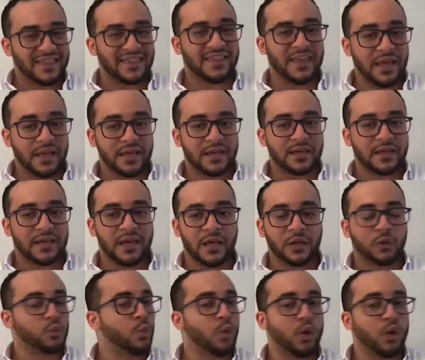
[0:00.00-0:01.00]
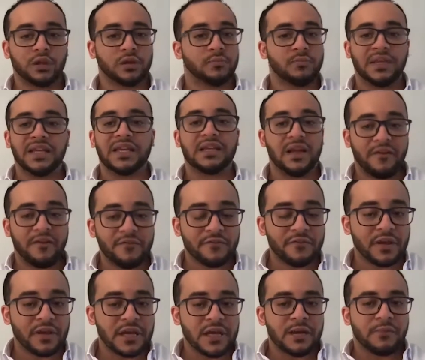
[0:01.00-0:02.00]
think it won't be enough
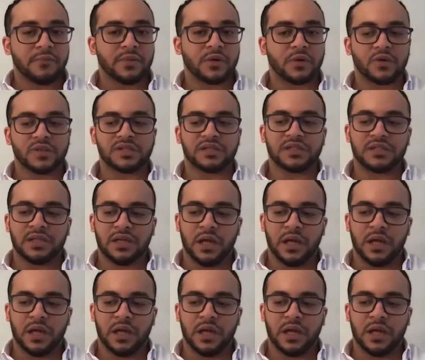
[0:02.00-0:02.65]
because